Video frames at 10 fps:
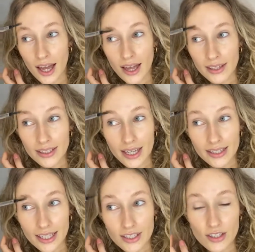and
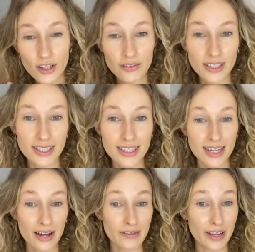that service
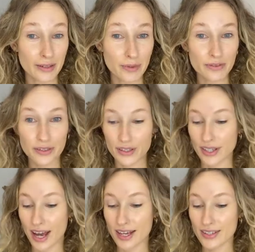is now available for
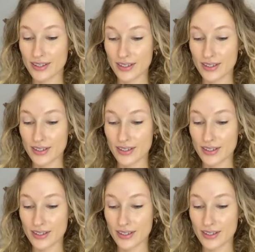you guys.